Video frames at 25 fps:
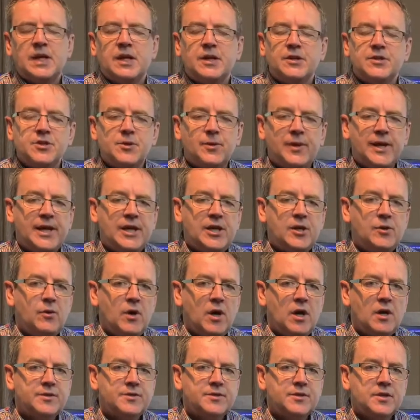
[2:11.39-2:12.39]
So here you
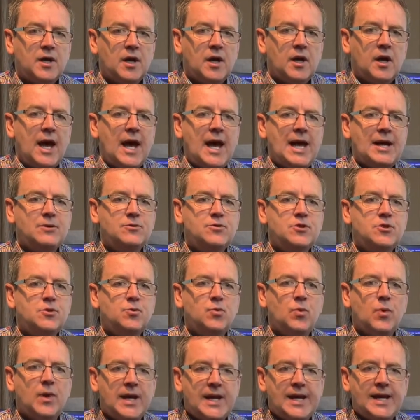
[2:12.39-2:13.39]
ask, how do
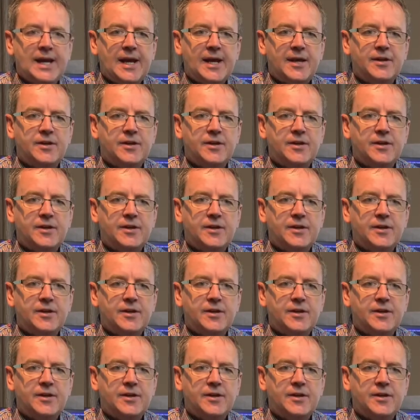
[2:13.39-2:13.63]
we